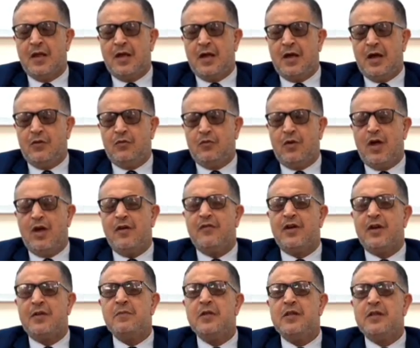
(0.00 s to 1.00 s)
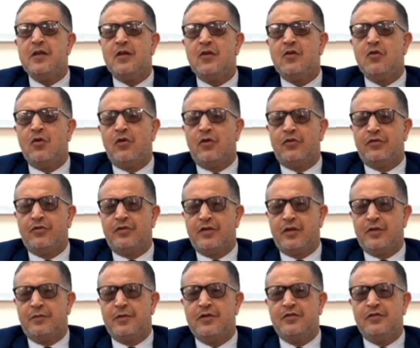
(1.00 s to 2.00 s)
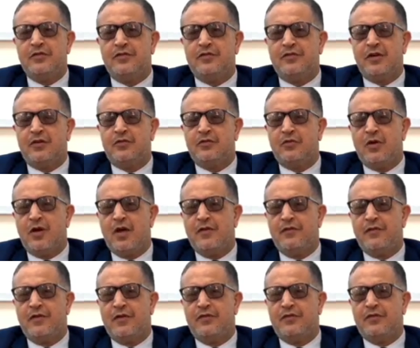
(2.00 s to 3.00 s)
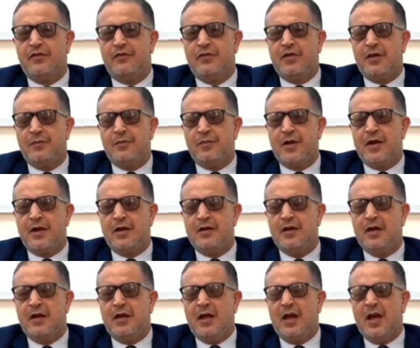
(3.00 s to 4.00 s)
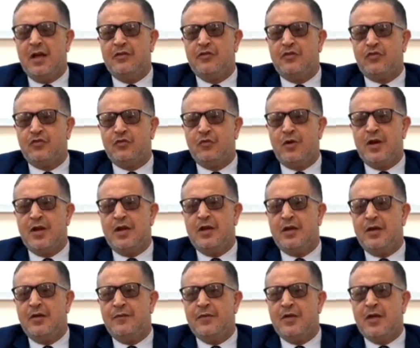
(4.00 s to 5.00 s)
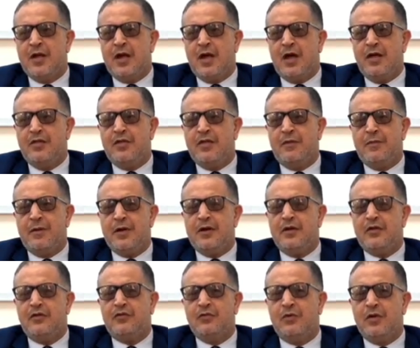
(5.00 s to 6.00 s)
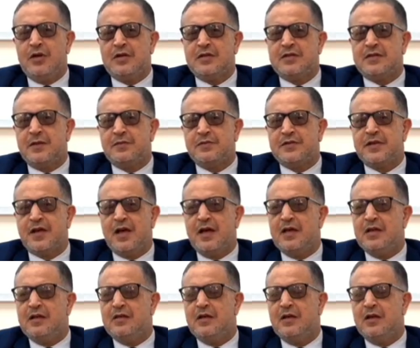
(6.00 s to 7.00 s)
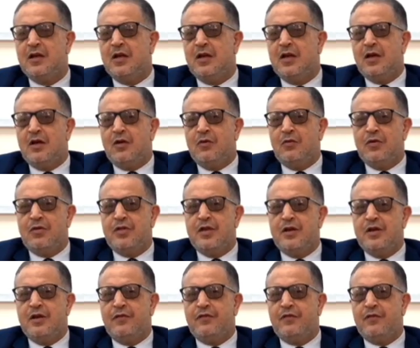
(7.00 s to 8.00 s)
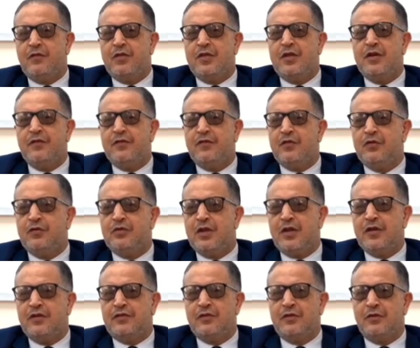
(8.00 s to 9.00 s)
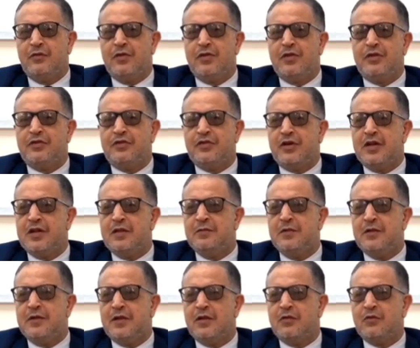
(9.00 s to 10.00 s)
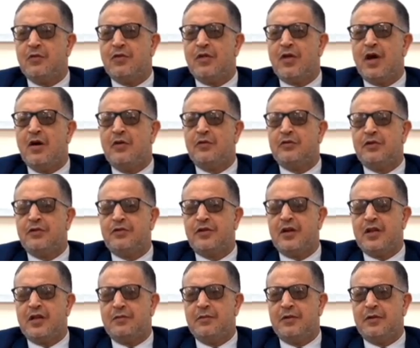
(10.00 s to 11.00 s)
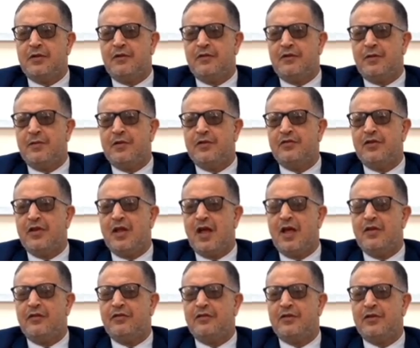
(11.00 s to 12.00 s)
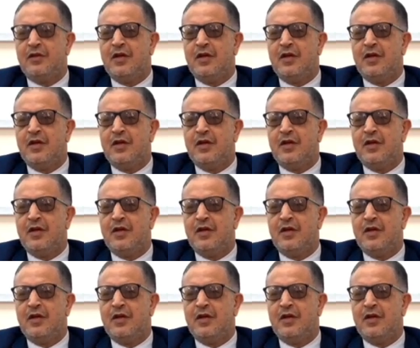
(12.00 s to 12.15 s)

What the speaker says: And we have a remitting course that the patient start to have severe pain and swelling, and the pain and swelling subside within a few days with the treatment and without the treatment. If the patient has